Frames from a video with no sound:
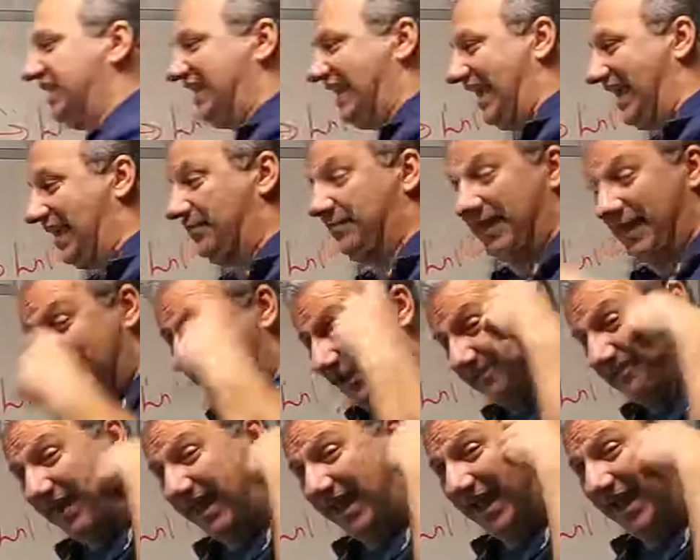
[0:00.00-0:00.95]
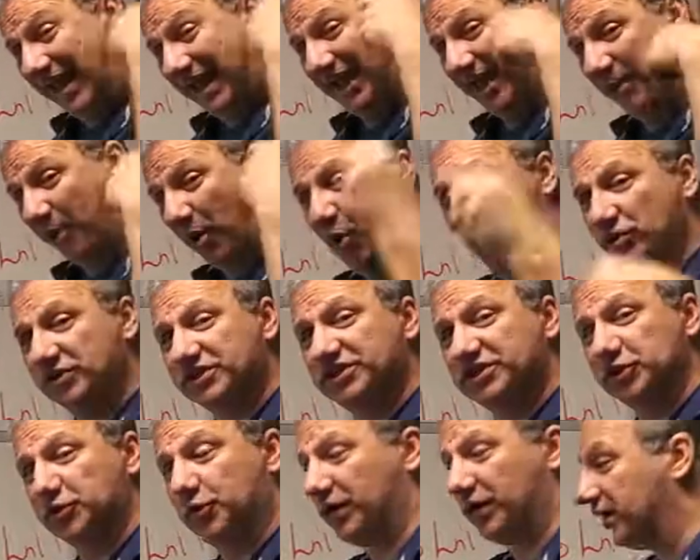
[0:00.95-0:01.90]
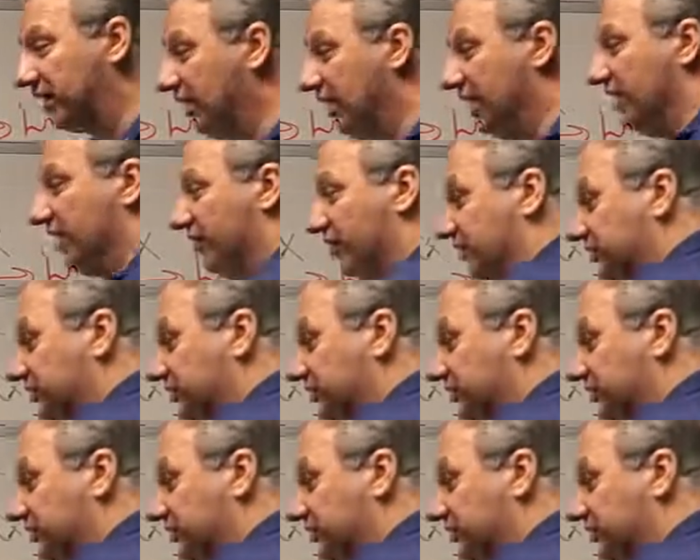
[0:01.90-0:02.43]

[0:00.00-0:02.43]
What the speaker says: game in my head I'm always doing. The